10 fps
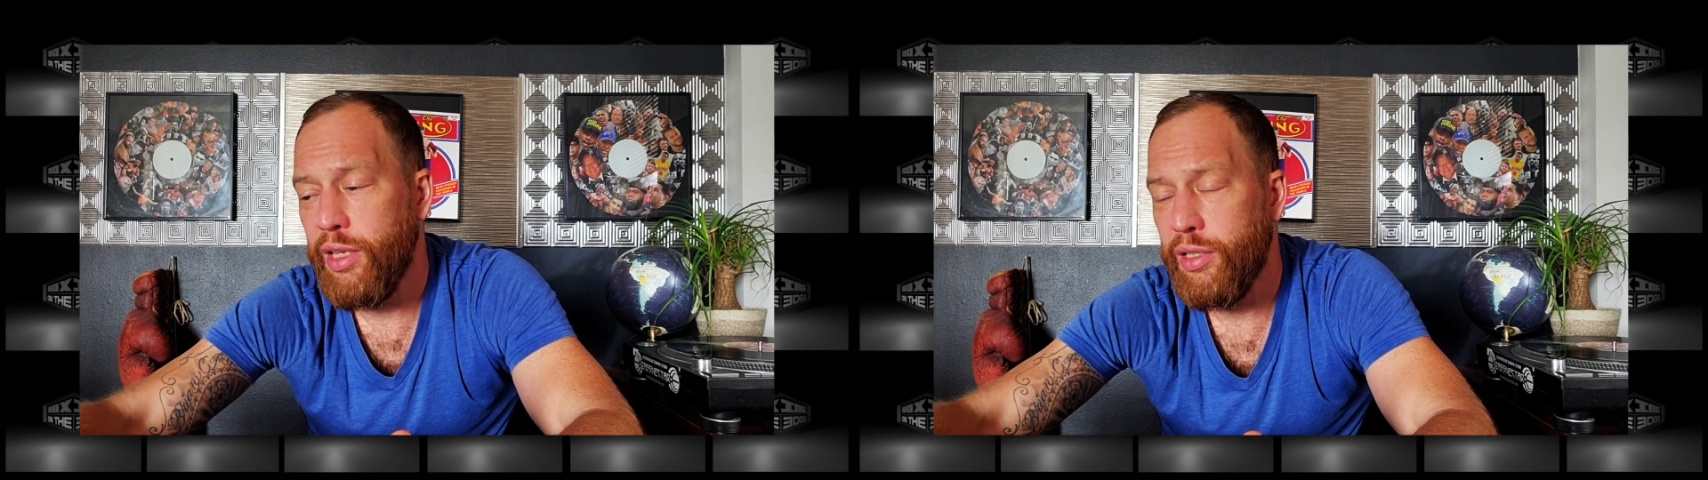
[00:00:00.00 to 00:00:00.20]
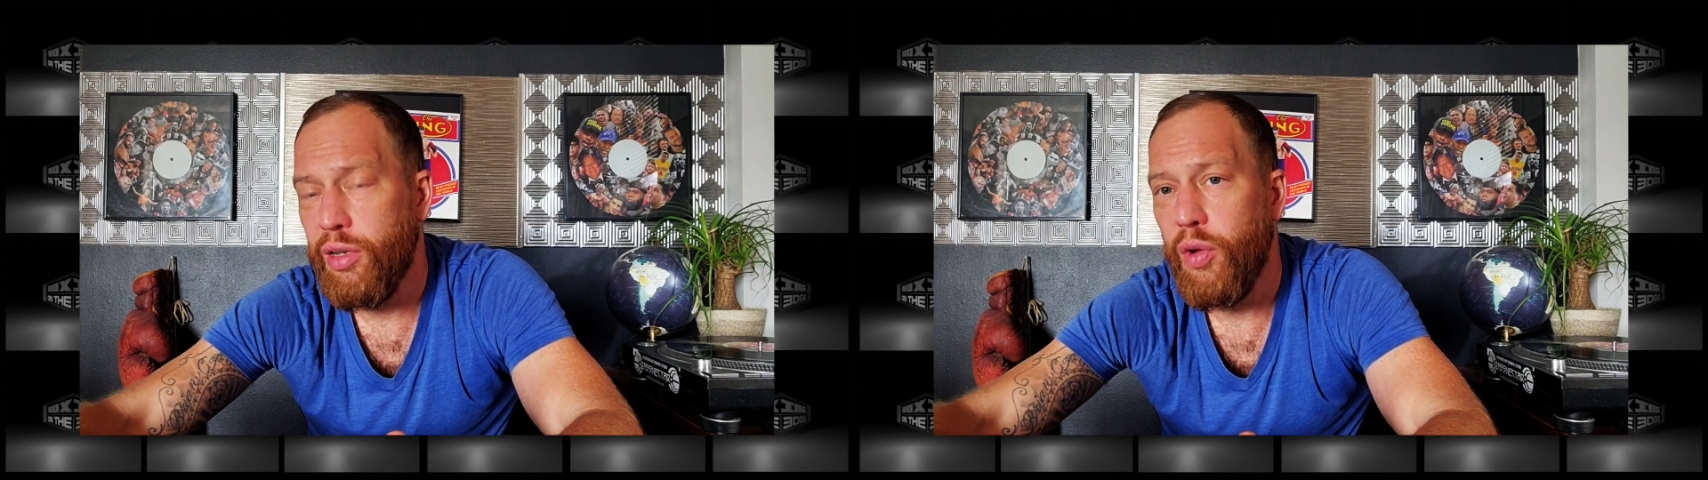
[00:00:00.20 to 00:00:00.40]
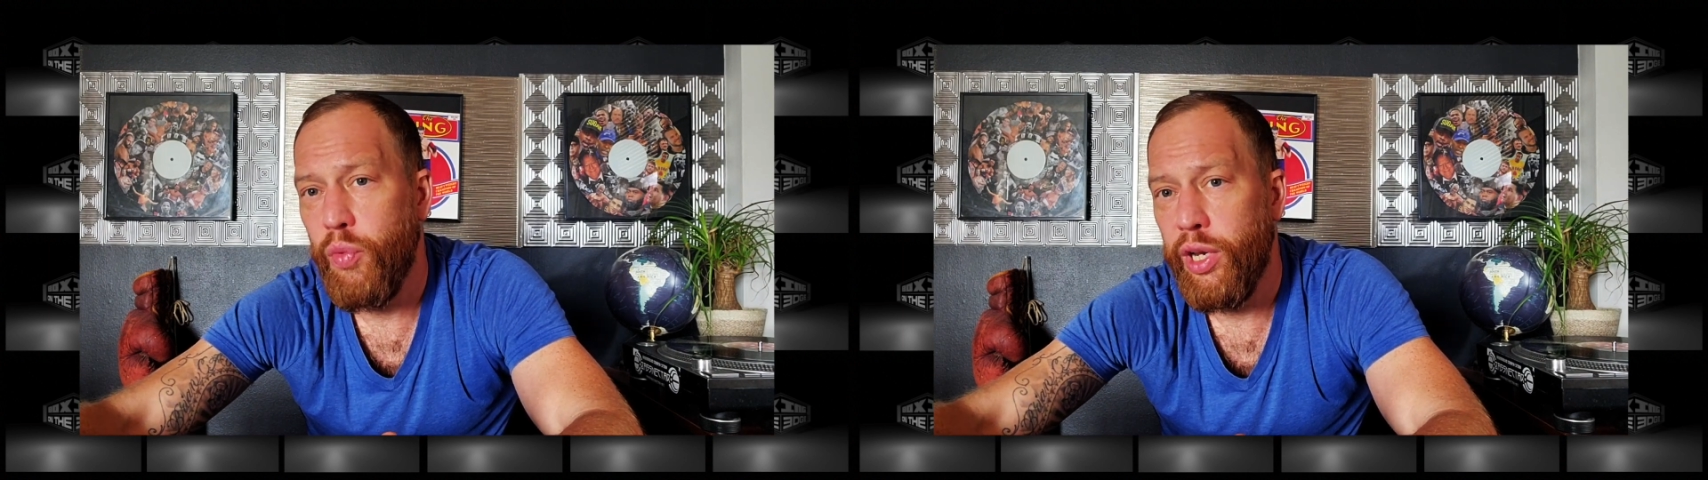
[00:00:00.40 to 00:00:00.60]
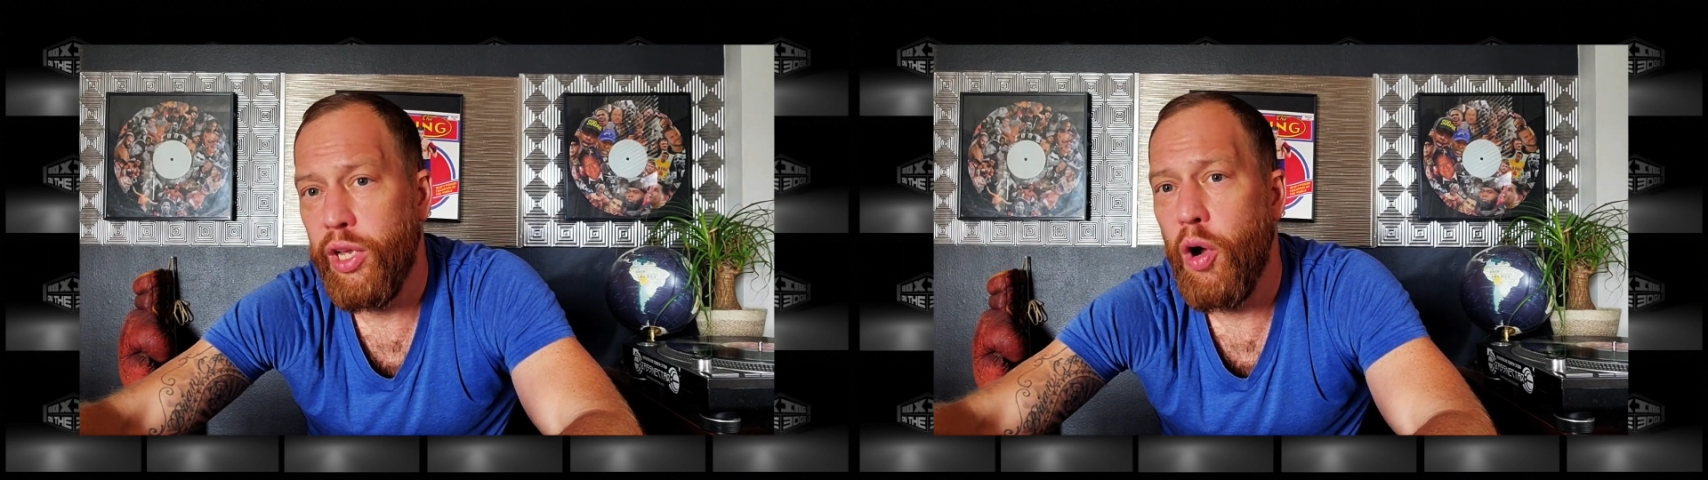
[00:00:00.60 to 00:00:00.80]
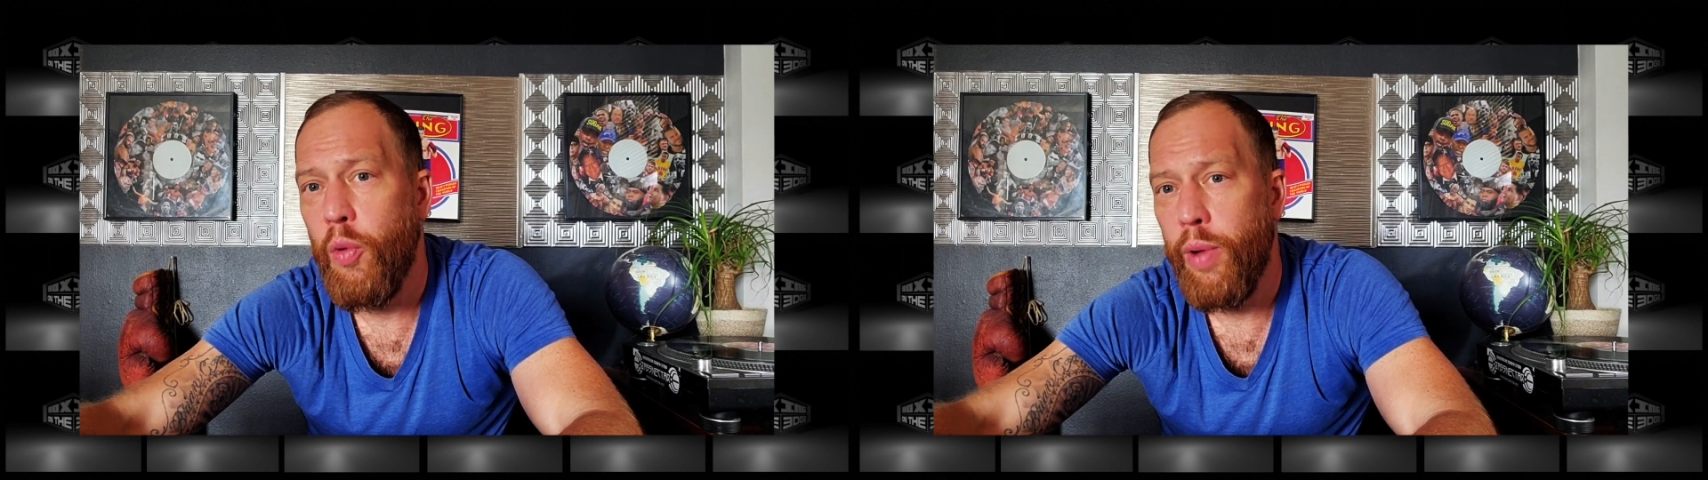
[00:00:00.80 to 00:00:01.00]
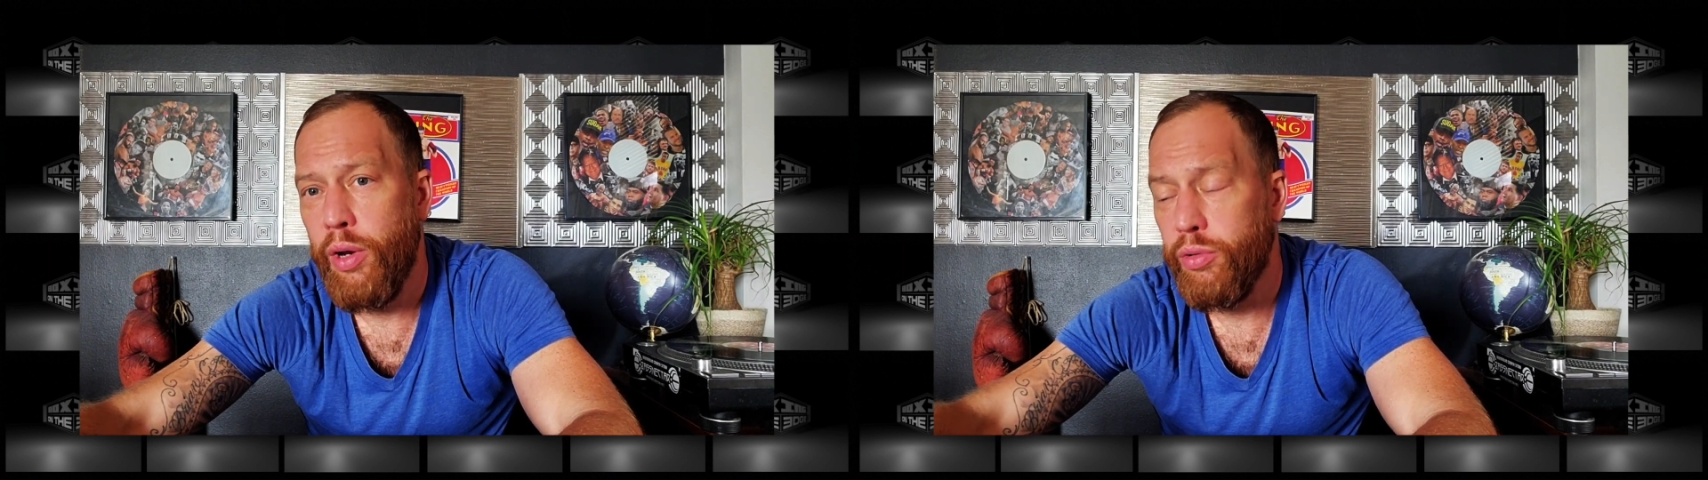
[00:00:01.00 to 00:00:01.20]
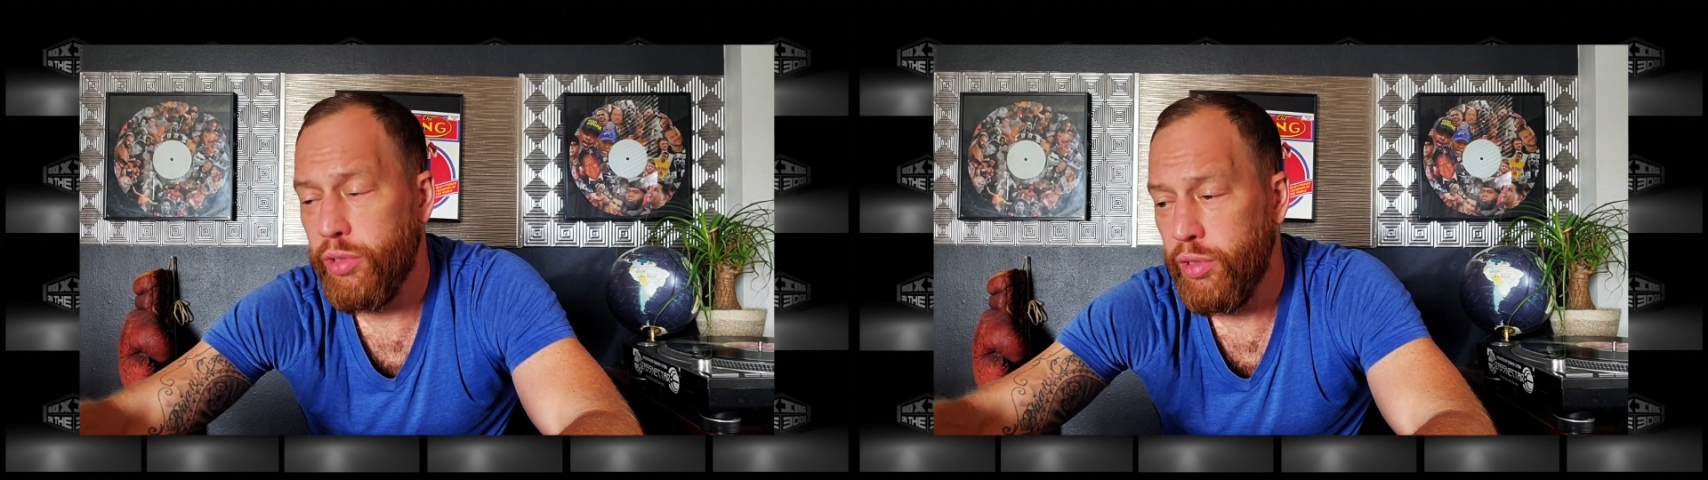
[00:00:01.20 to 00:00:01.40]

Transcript: they started winning gold medals,